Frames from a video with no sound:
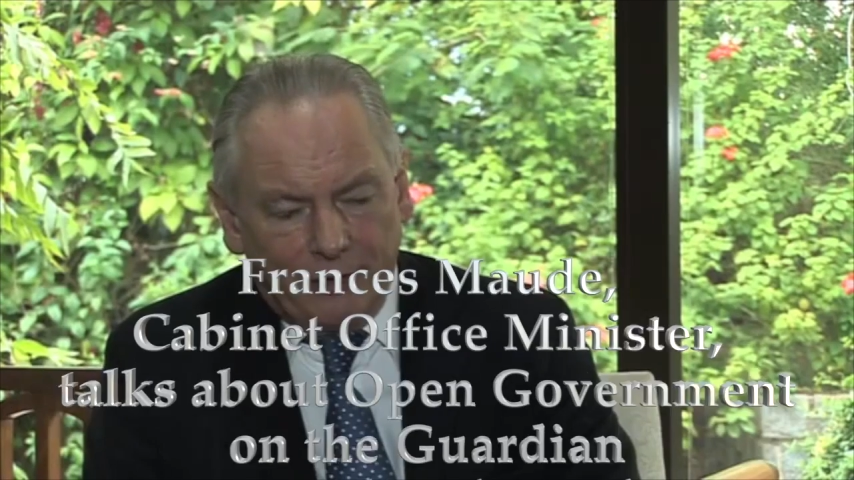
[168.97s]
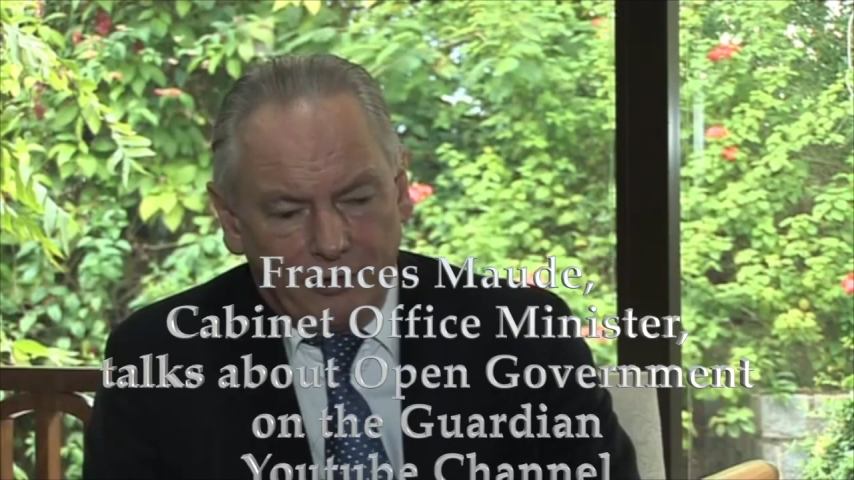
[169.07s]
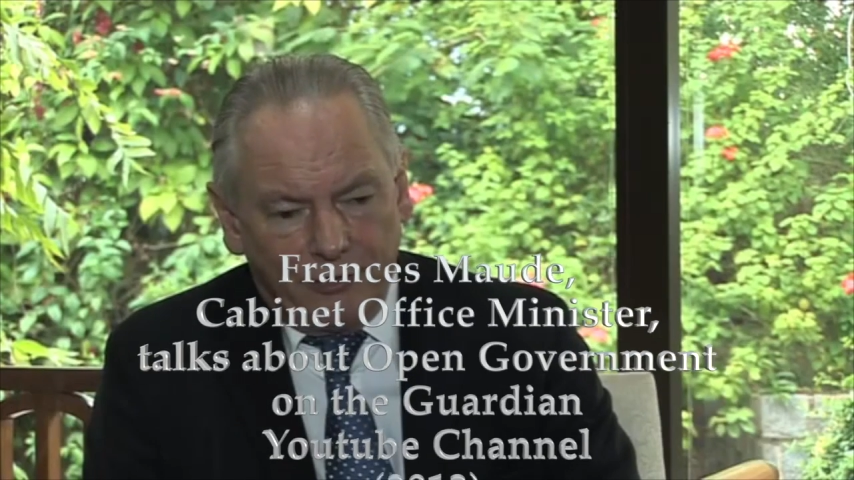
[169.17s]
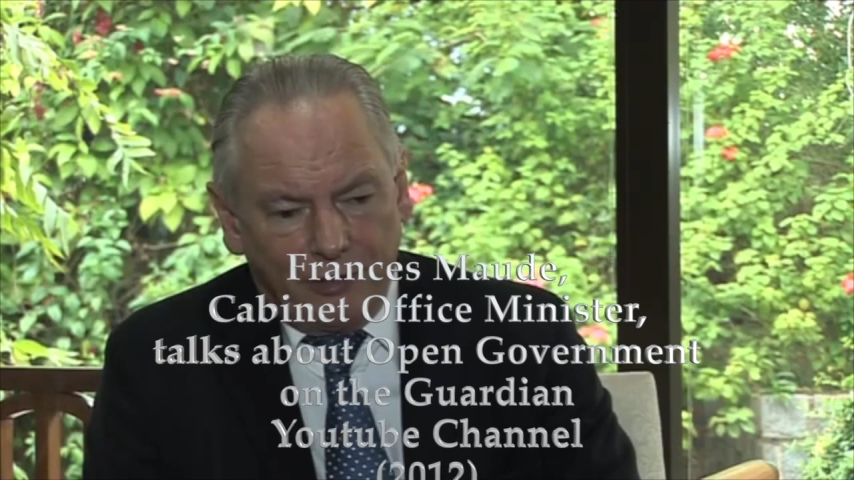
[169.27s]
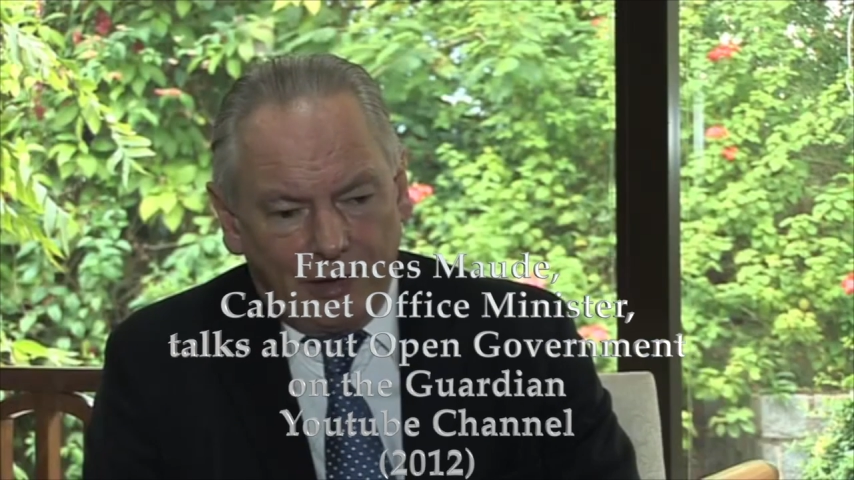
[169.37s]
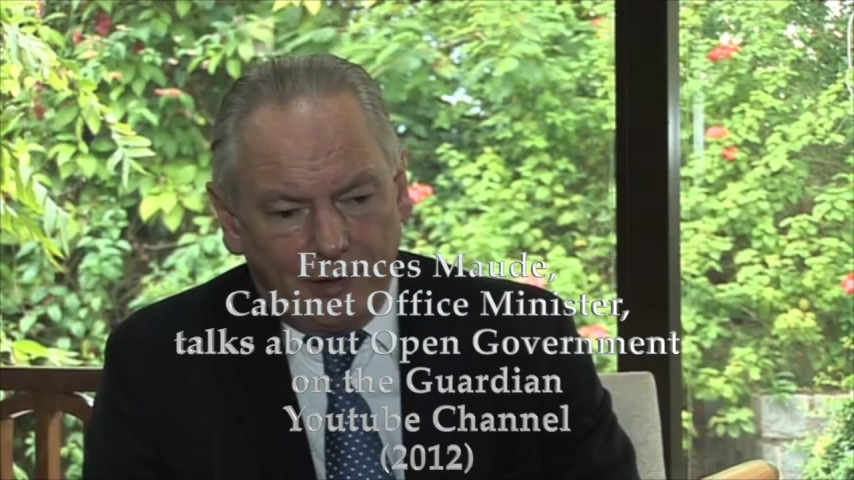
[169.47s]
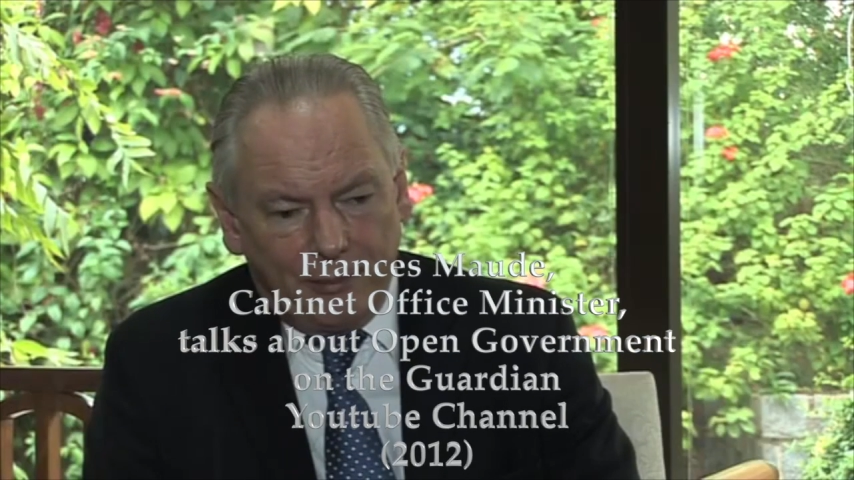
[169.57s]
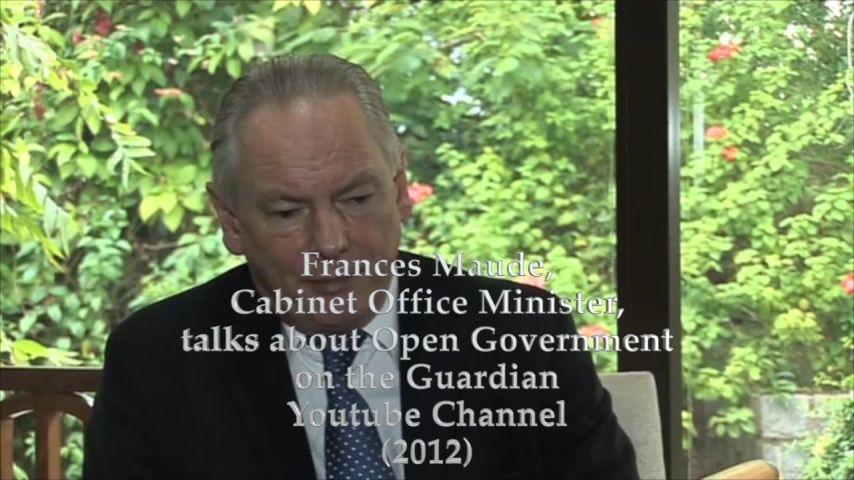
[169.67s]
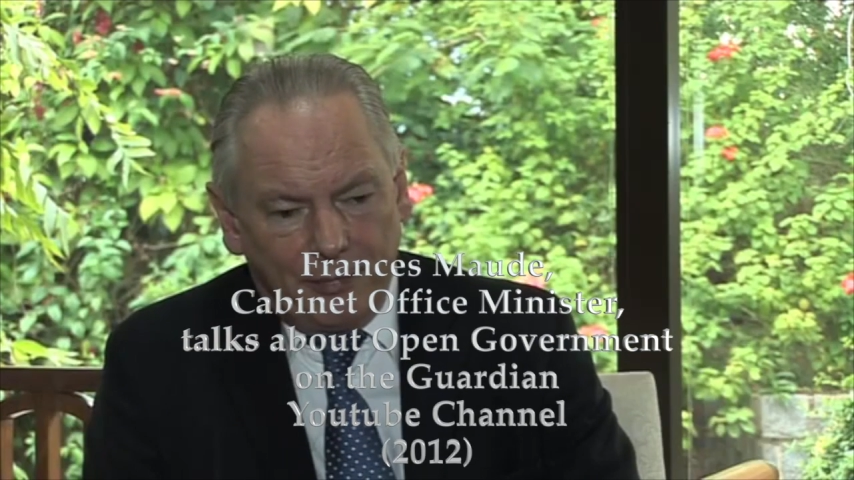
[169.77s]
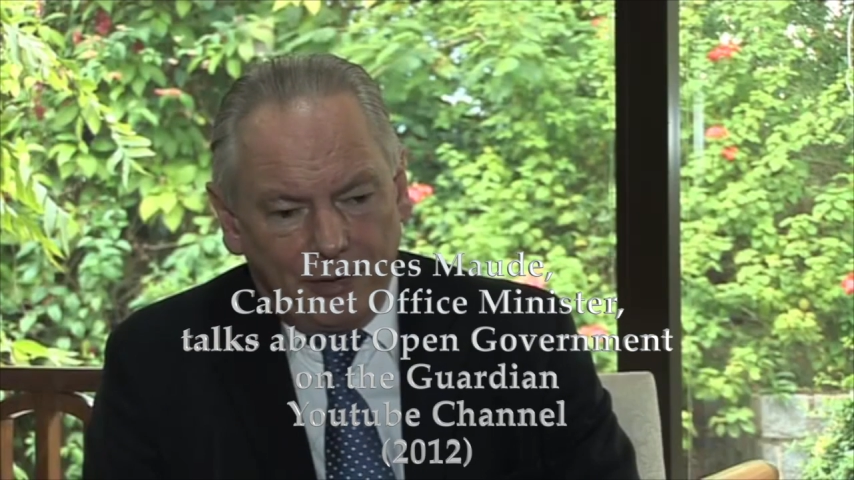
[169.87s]
is
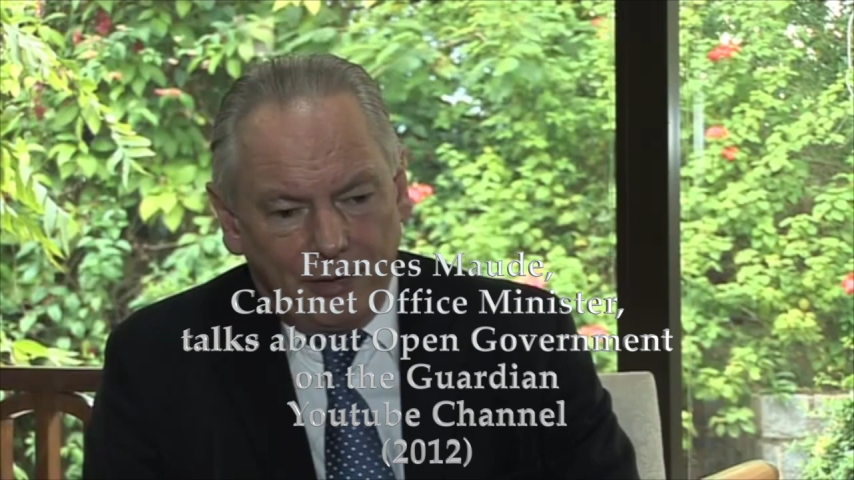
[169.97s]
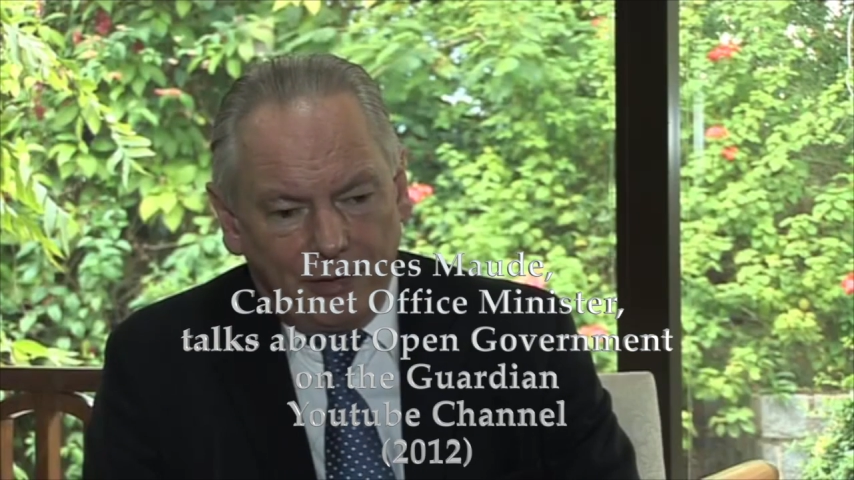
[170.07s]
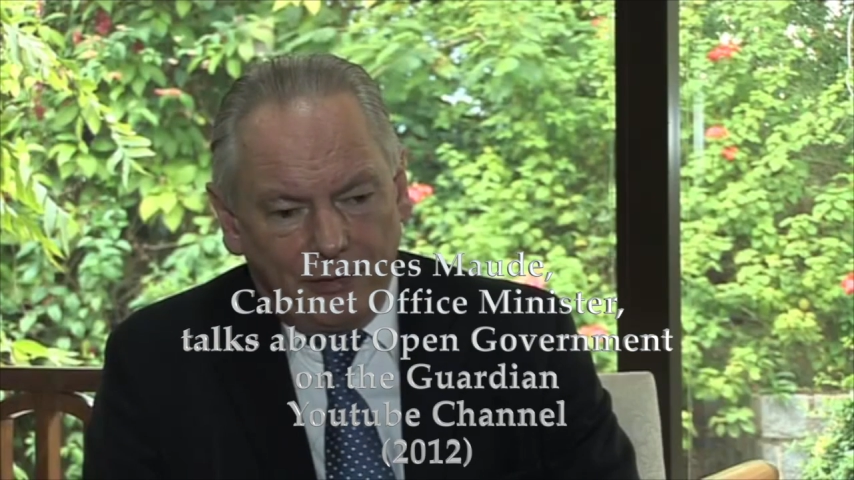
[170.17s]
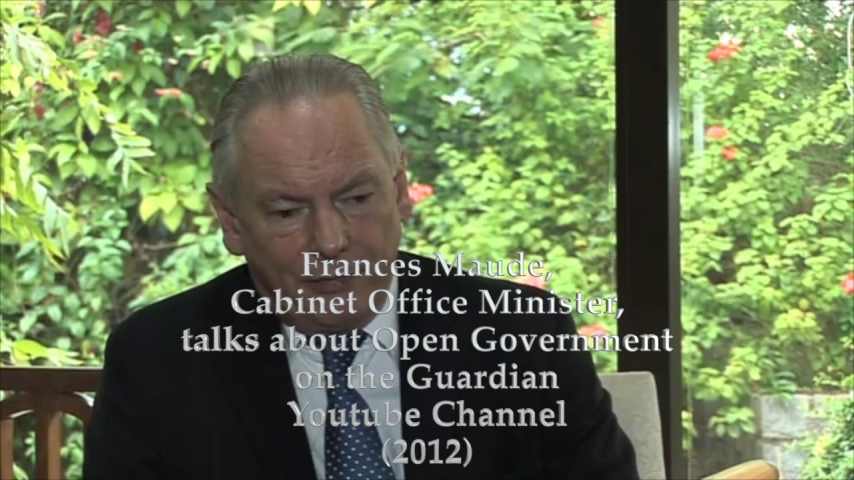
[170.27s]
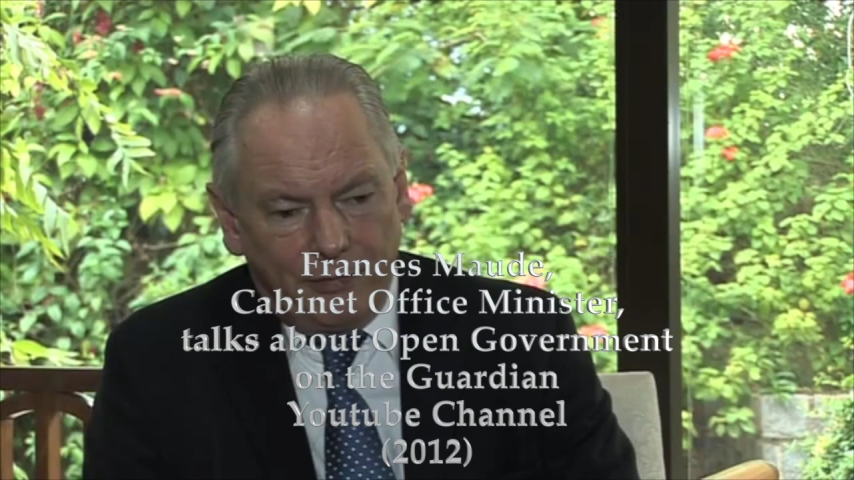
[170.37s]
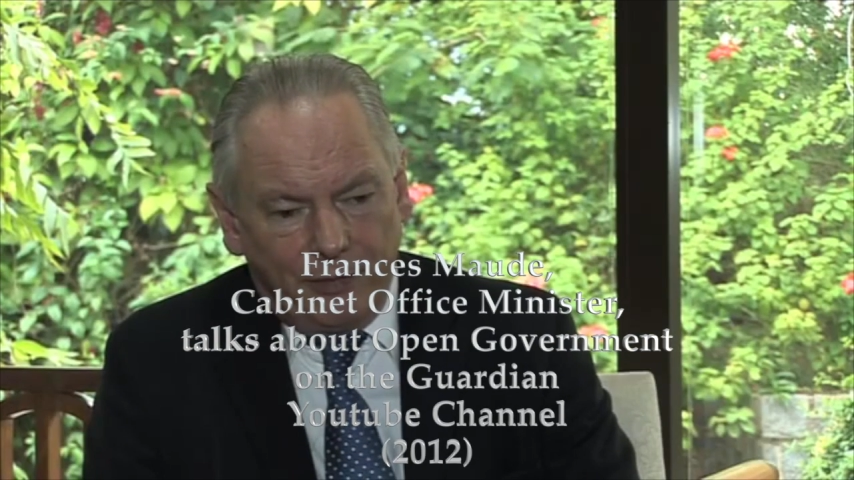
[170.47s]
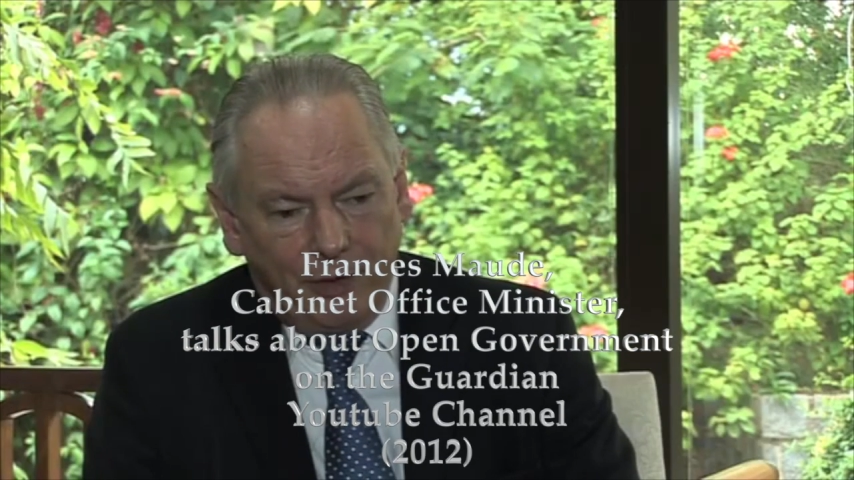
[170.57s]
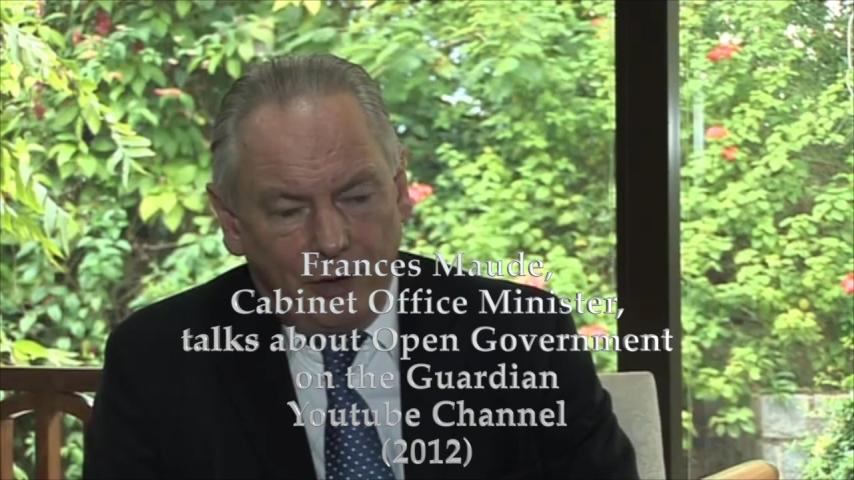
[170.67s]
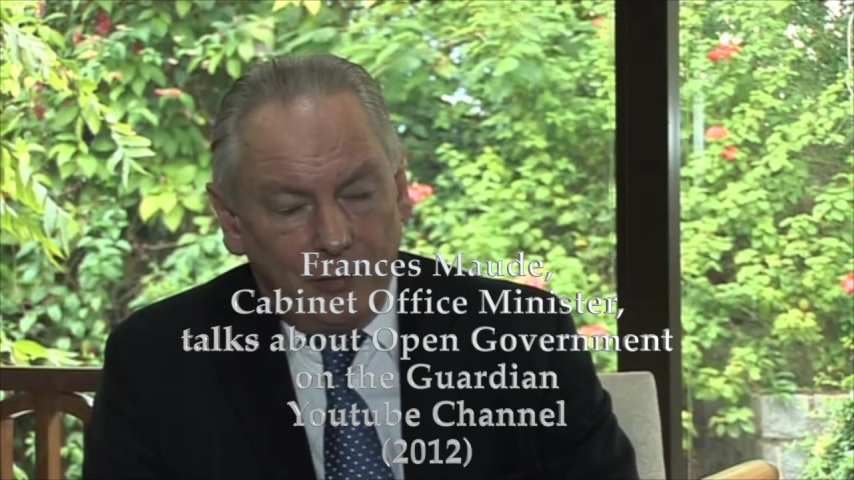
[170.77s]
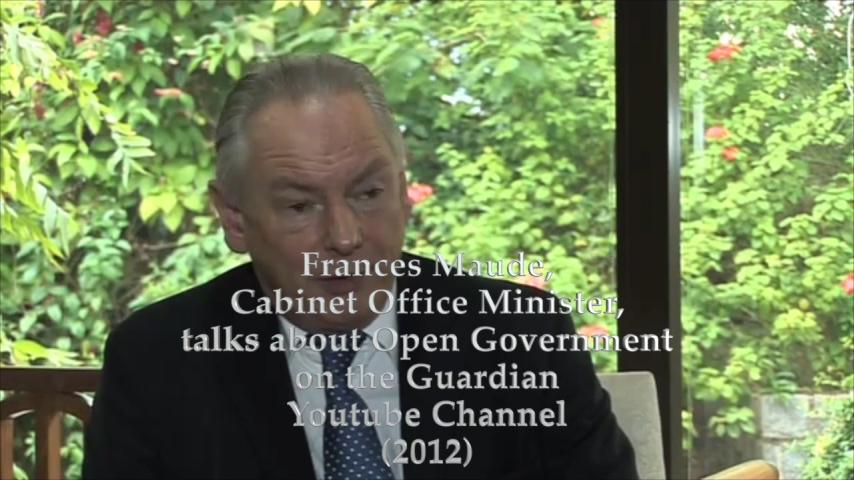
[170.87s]

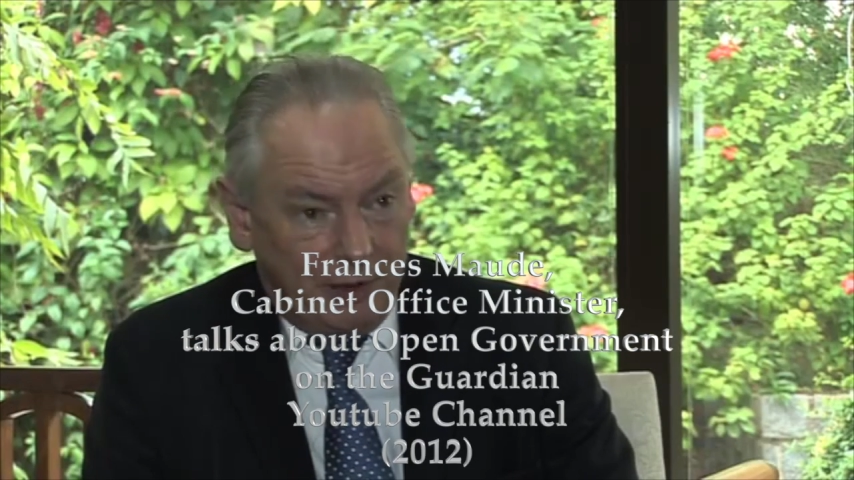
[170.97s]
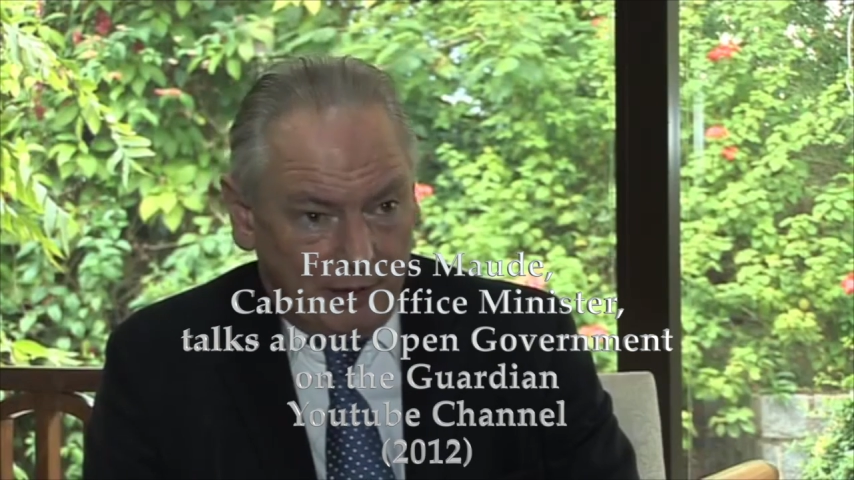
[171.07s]
opening